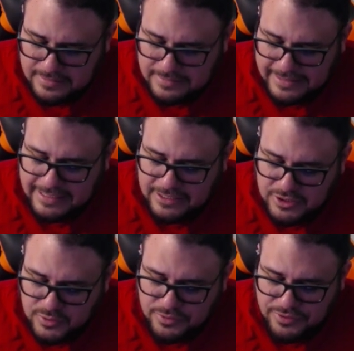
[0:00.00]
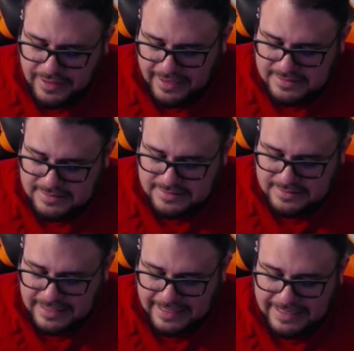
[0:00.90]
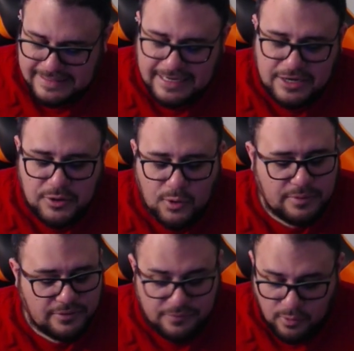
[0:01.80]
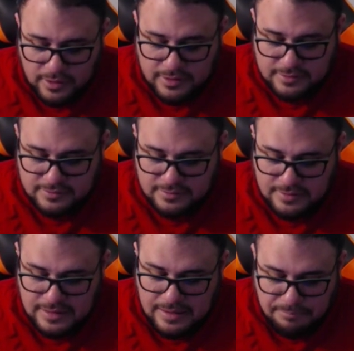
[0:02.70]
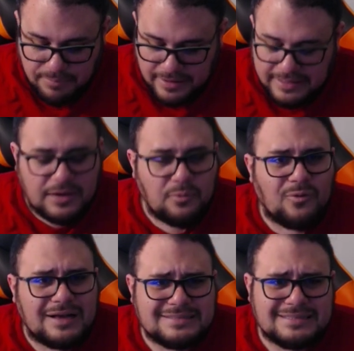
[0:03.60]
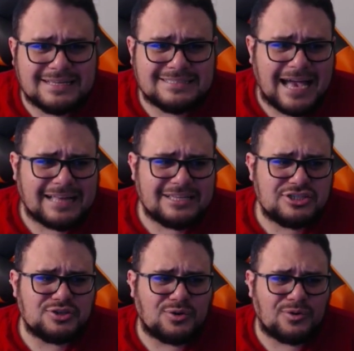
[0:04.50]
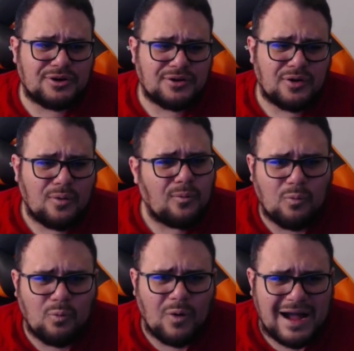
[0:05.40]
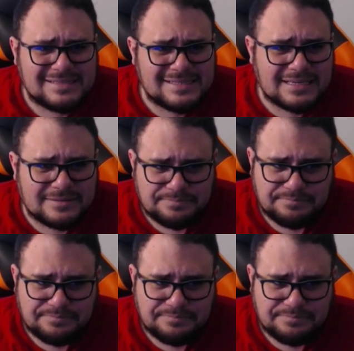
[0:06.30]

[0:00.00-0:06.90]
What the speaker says: Like he knew things that he didn't know before, but he wasn't exactly sure what.